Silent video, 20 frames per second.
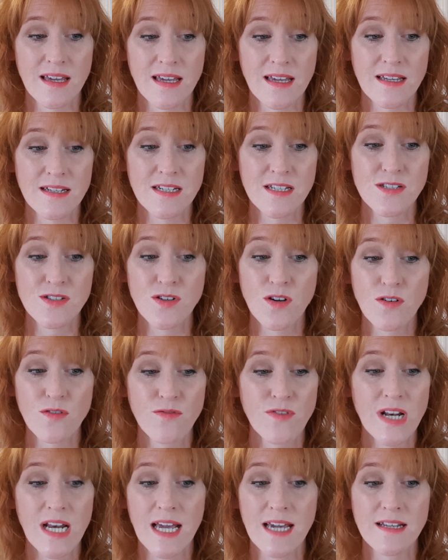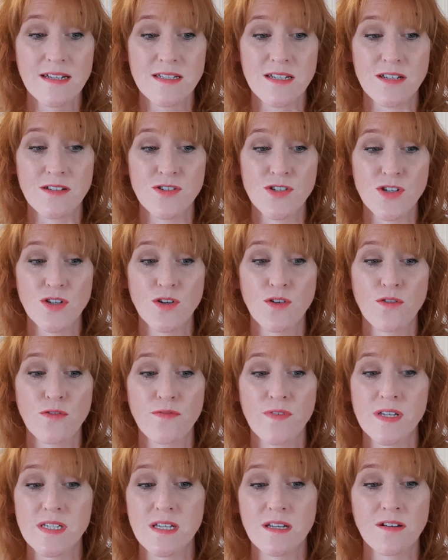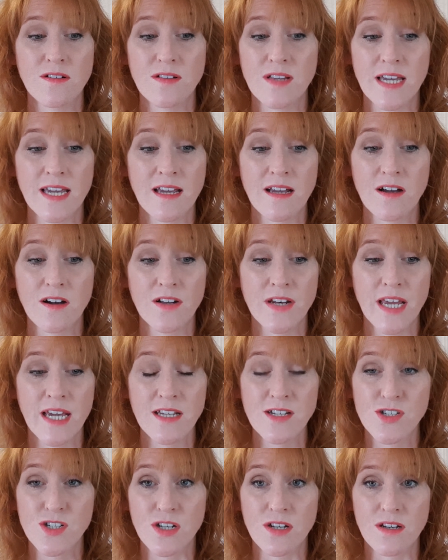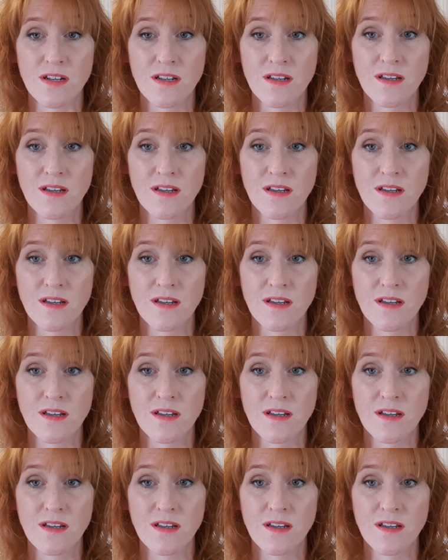It is not related to your physical incarnation